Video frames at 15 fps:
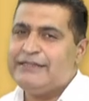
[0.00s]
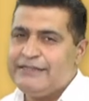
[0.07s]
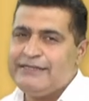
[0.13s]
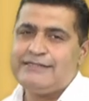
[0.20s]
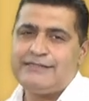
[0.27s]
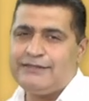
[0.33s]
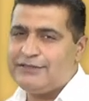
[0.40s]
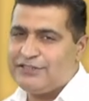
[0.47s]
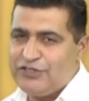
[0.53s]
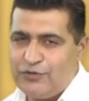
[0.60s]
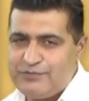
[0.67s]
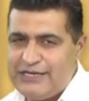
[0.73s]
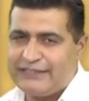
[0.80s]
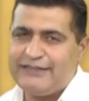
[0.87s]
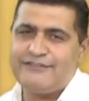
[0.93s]
These are the three
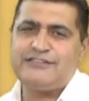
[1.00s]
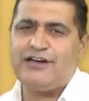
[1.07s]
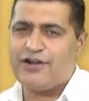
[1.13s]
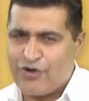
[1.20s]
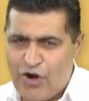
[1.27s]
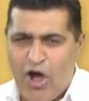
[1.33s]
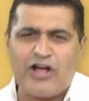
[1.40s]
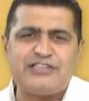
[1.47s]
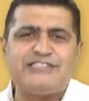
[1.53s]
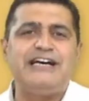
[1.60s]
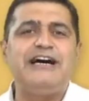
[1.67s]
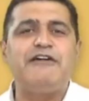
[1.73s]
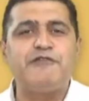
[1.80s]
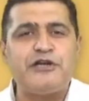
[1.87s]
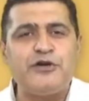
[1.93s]
objectives, sir. Rock,
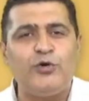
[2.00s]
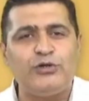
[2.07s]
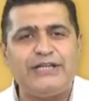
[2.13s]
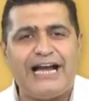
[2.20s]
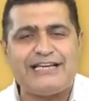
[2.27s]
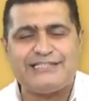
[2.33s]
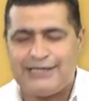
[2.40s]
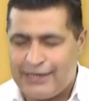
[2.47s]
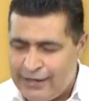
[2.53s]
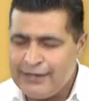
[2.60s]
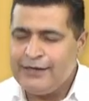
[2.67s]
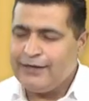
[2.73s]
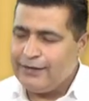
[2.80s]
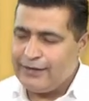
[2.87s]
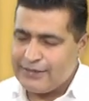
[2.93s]
sir. We know that,
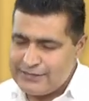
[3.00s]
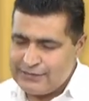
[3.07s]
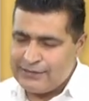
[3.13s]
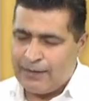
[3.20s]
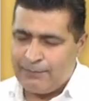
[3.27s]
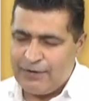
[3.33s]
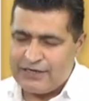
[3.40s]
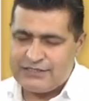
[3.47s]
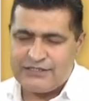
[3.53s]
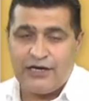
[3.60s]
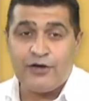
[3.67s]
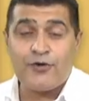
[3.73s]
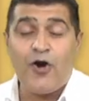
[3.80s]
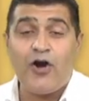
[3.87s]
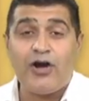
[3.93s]
sir. It is in our blood, sir.
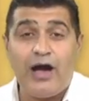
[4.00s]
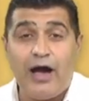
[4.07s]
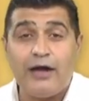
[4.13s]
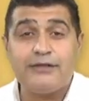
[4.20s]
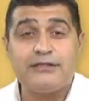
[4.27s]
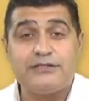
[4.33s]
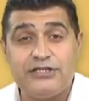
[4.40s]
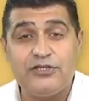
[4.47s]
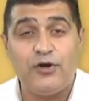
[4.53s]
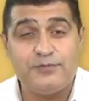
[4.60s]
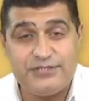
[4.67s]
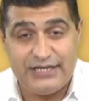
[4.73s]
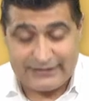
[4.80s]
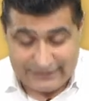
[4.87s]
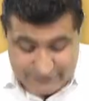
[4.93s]
Rock are the three
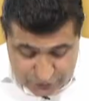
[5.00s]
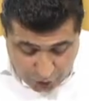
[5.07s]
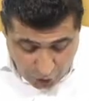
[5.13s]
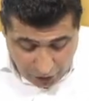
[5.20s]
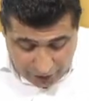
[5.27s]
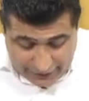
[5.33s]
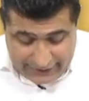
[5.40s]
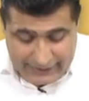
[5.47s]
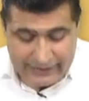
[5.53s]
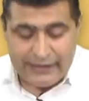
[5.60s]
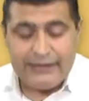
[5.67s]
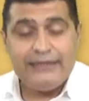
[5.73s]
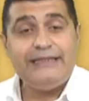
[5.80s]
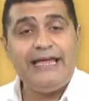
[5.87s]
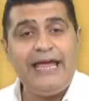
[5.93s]
objectives. All right.
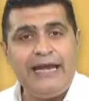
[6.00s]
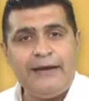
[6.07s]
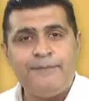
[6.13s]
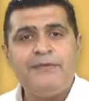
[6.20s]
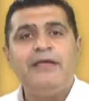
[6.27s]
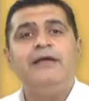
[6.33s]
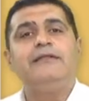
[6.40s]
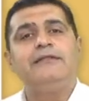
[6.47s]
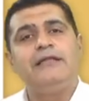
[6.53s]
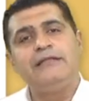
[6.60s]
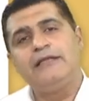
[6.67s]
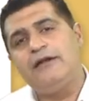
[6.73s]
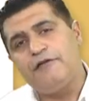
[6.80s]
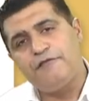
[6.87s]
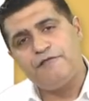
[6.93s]
Then
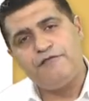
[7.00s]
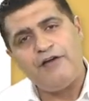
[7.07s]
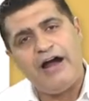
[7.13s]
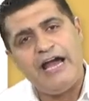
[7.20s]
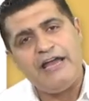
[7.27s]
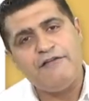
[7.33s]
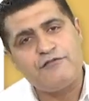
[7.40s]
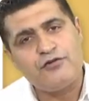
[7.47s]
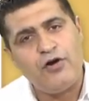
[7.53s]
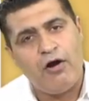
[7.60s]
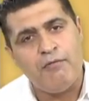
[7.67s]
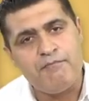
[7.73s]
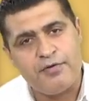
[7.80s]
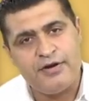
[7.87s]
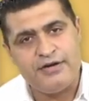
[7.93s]
there are five
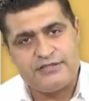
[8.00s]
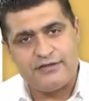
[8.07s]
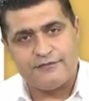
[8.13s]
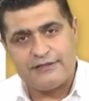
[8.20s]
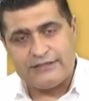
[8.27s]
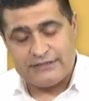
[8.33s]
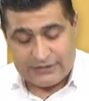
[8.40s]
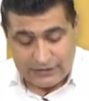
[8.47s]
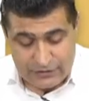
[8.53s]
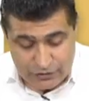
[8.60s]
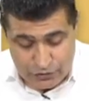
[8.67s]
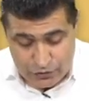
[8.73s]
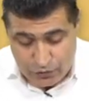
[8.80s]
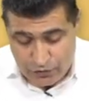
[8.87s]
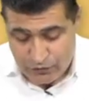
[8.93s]
components of the internal
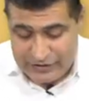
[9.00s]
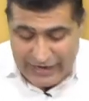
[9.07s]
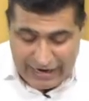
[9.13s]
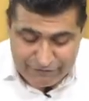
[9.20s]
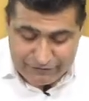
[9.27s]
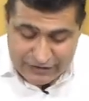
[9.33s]
control. We have